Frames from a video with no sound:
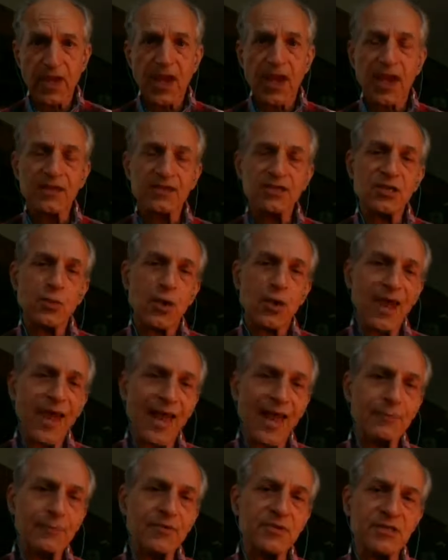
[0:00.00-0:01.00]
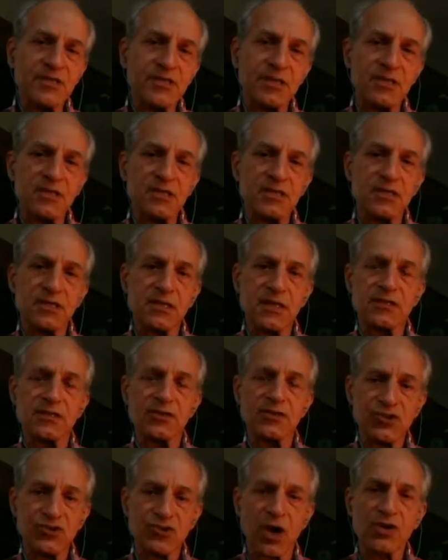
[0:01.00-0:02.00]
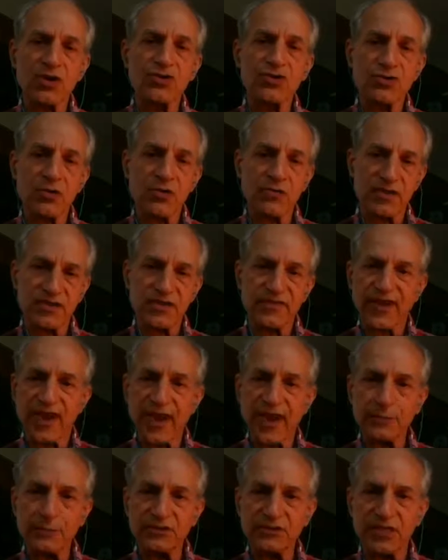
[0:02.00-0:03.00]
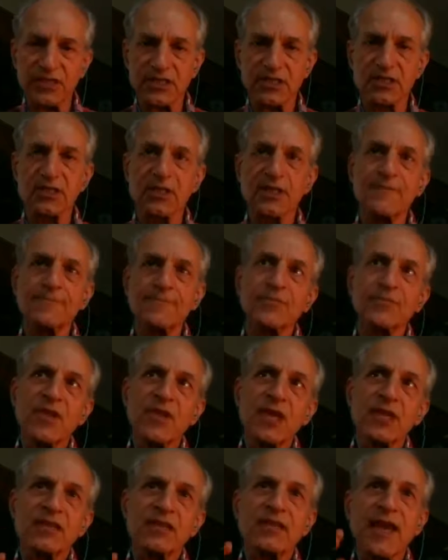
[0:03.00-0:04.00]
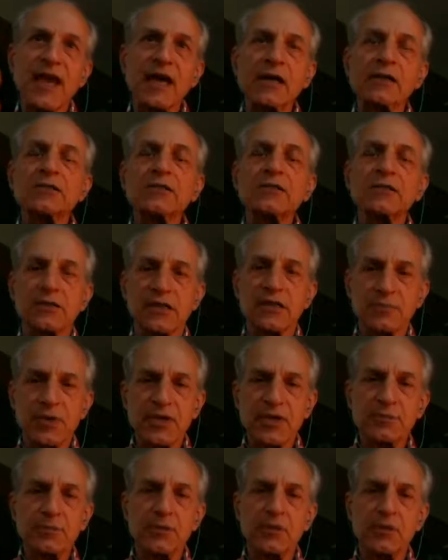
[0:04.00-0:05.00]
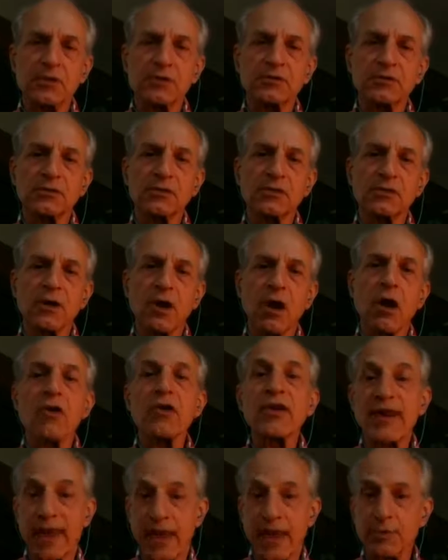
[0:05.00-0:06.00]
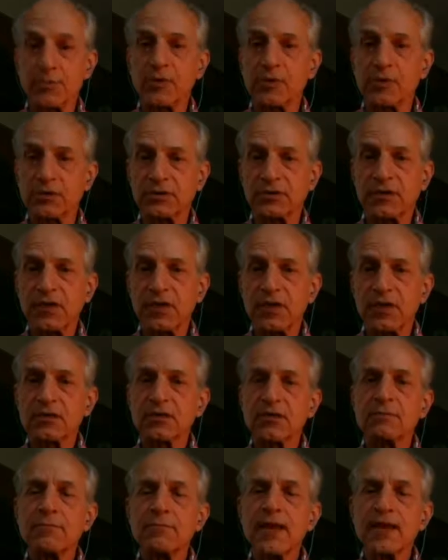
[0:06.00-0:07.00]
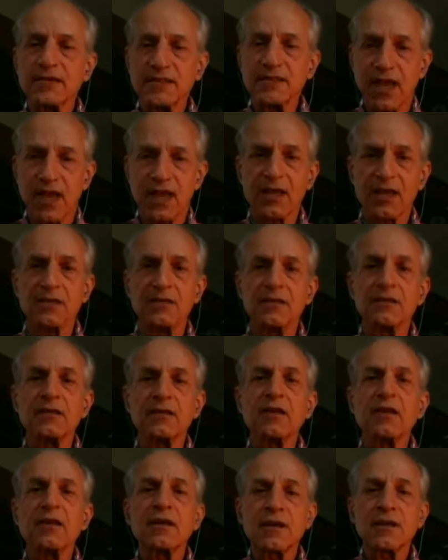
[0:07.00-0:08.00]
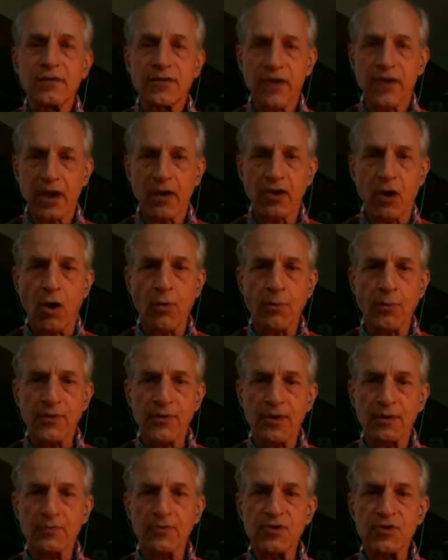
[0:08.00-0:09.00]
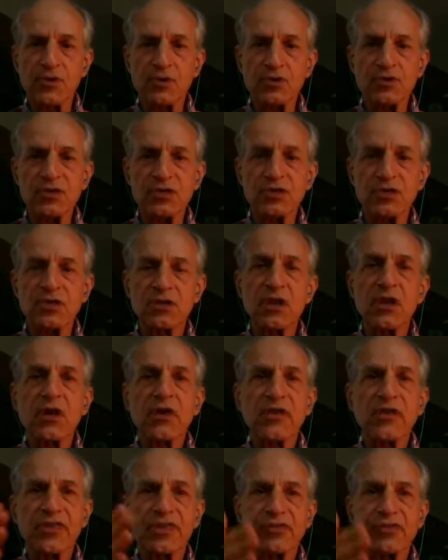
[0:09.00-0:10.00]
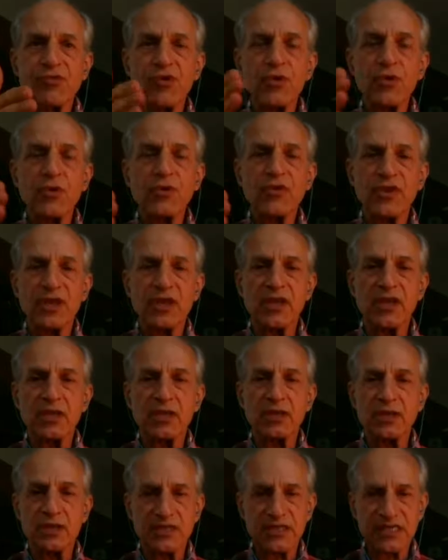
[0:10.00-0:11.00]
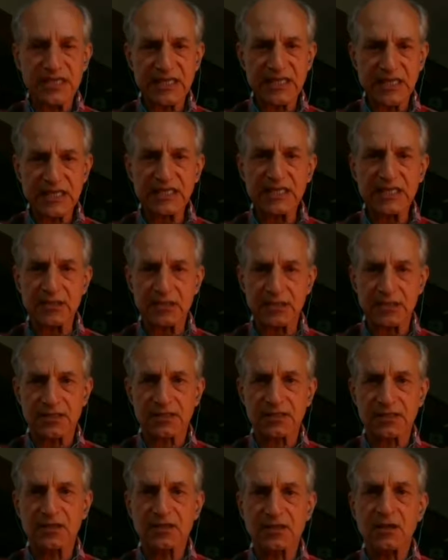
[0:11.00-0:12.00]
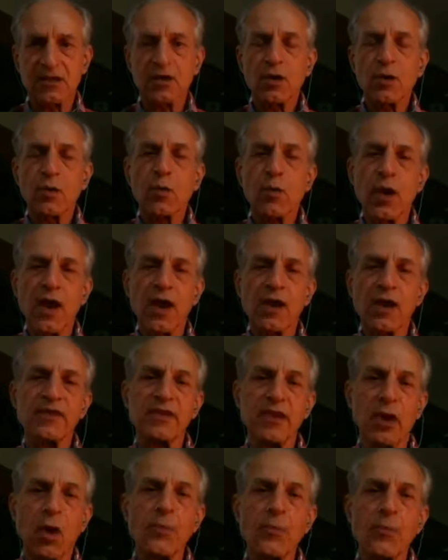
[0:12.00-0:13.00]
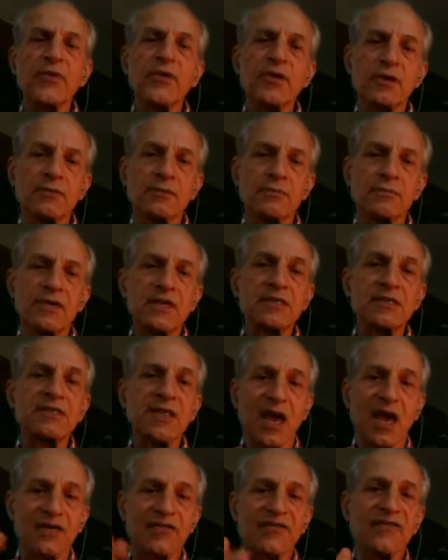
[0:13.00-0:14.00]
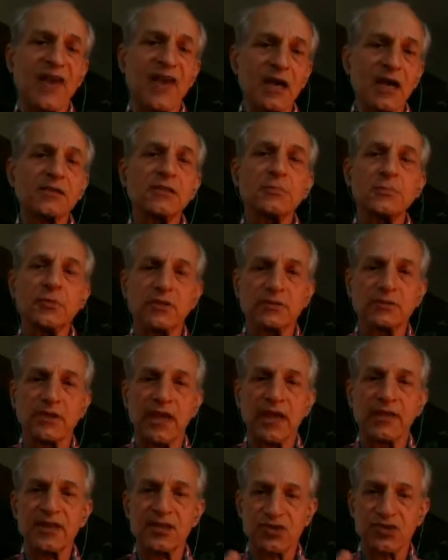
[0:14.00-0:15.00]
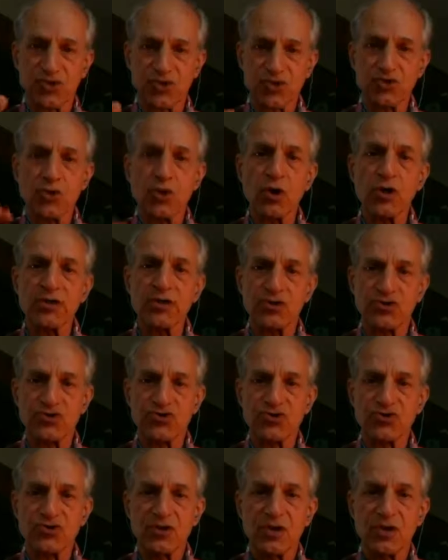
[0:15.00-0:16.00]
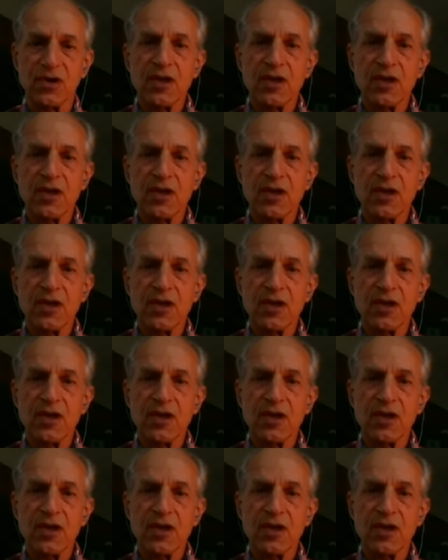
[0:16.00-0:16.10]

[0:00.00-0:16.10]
And so what happens is in the structure of these families, the elderly people are enabled to maintain their opium use through the seasons where the opium is not available and there's a shortage.